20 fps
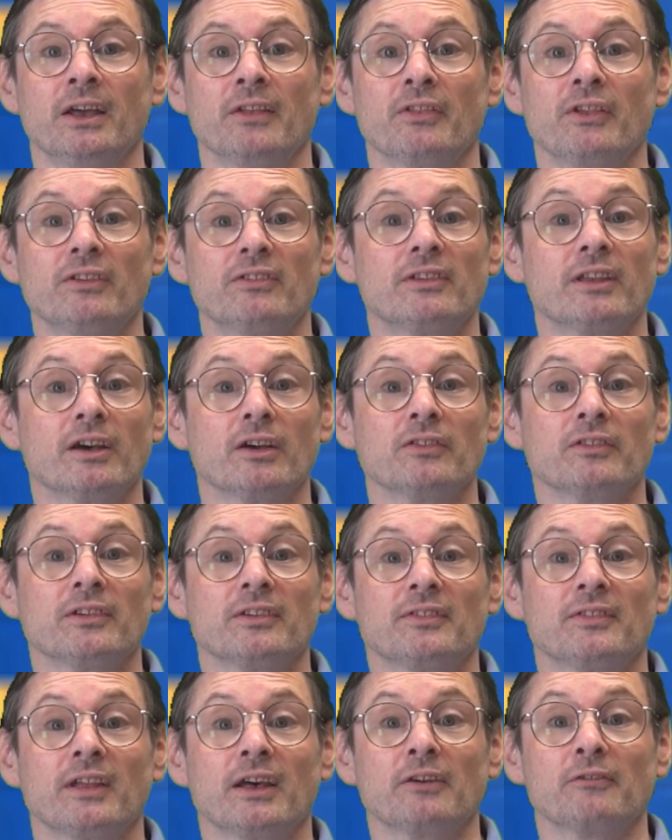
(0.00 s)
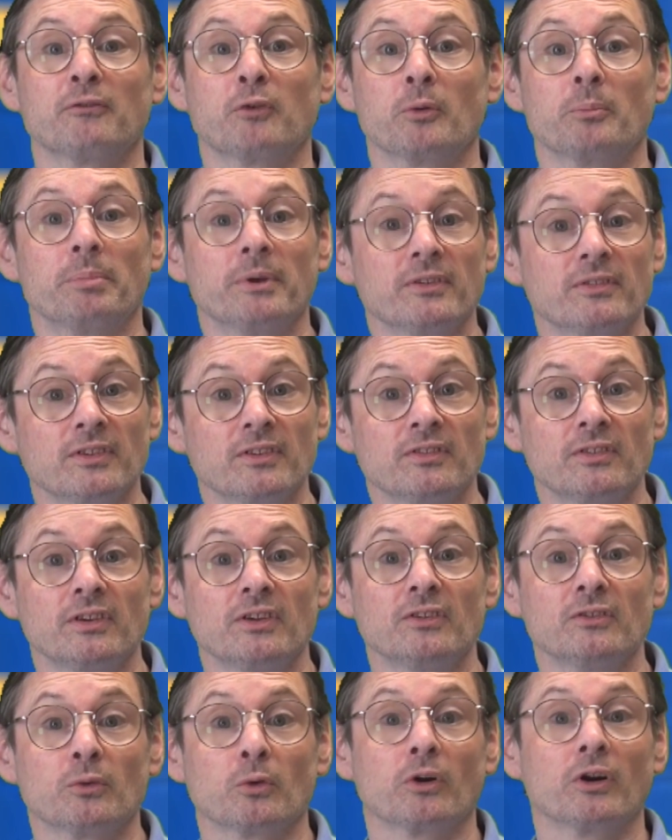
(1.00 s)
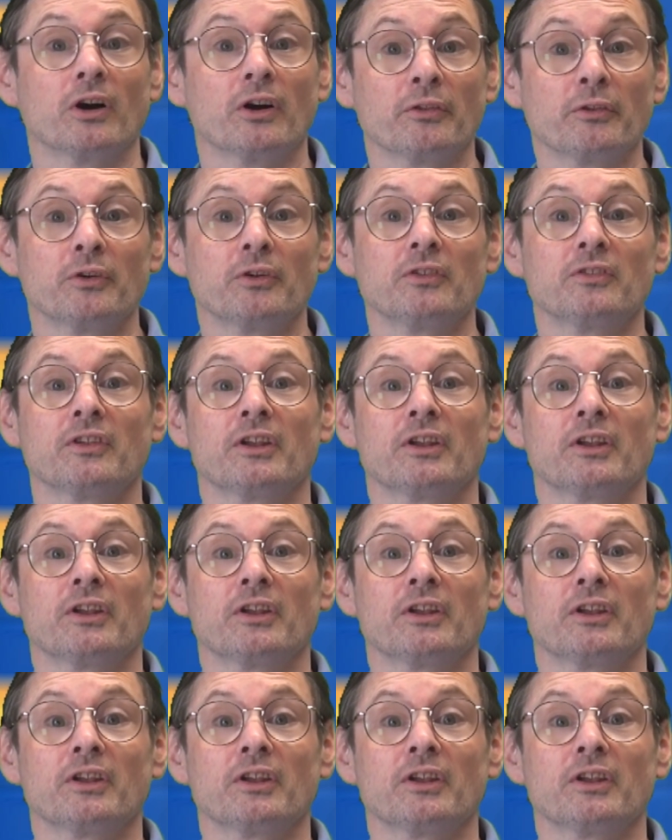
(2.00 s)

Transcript: This tells us that for businesses or others